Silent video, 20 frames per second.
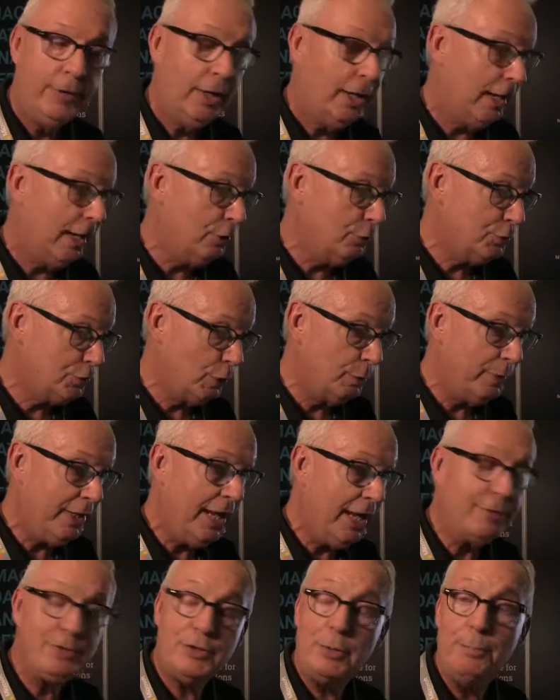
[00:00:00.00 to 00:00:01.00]
And so we
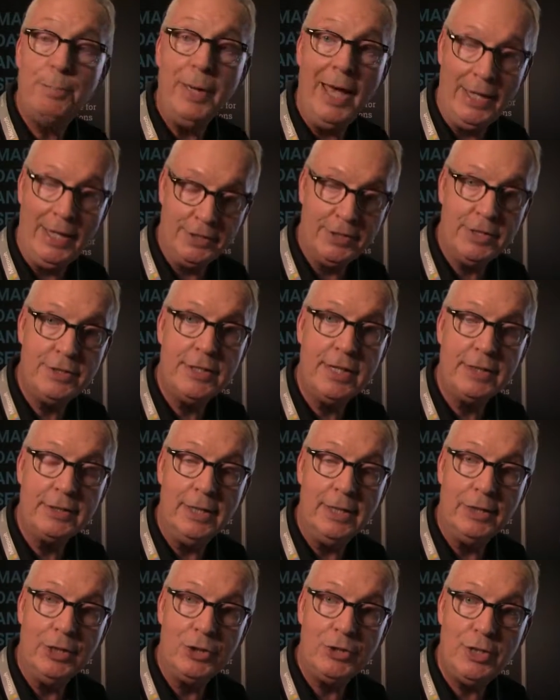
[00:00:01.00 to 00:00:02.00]
have some patented
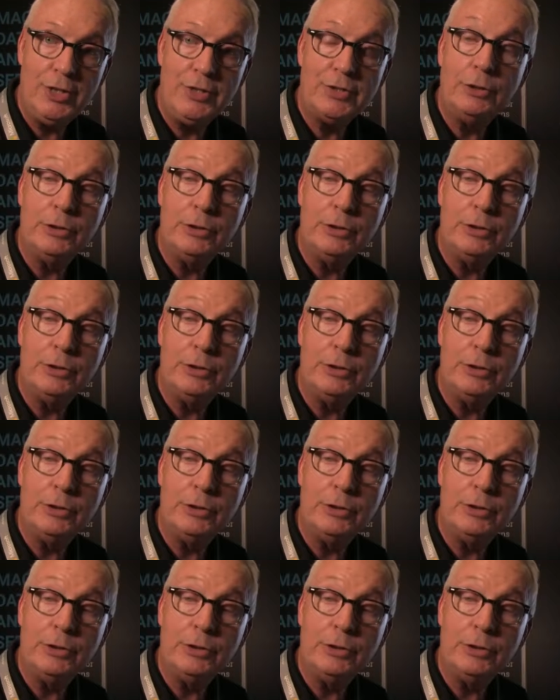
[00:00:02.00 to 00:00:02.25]
technologies,